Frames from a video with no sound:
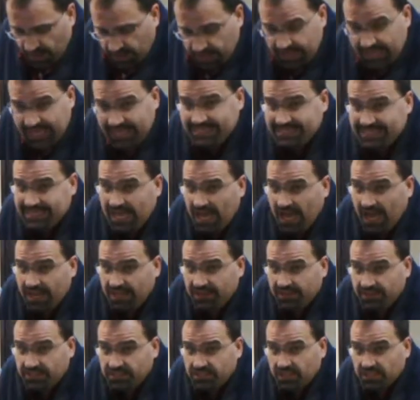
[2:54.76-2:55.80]
easy
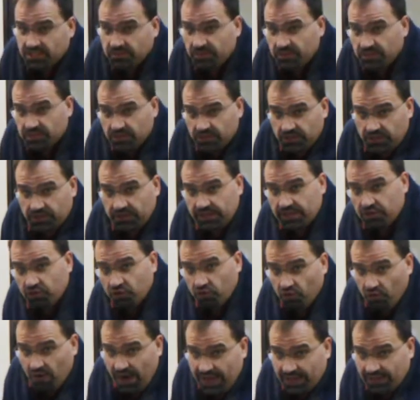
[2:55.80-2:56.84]
height adjustment. So you can
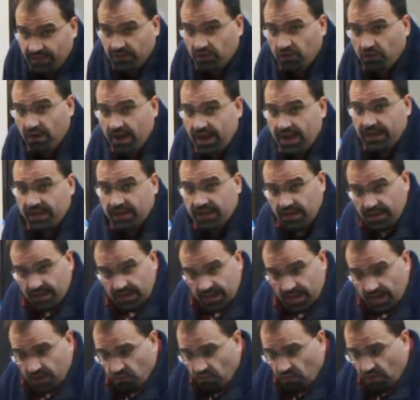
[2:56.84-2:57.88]
crank the crank
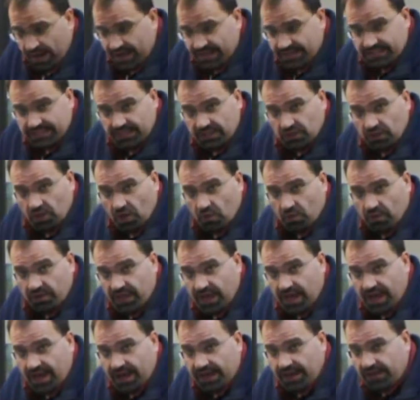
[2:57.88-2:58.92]
and raise and lower
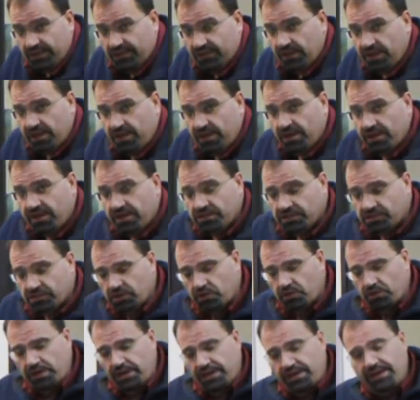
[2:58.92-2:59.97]
the height.
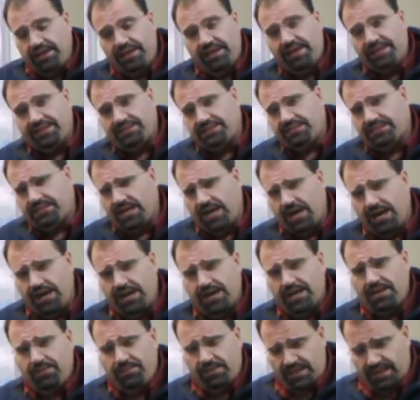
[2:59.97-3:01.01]
So it's
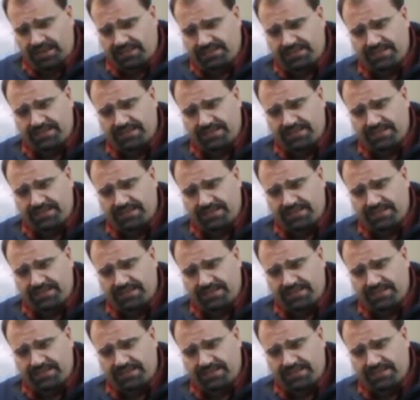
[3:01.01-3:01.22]
time, it's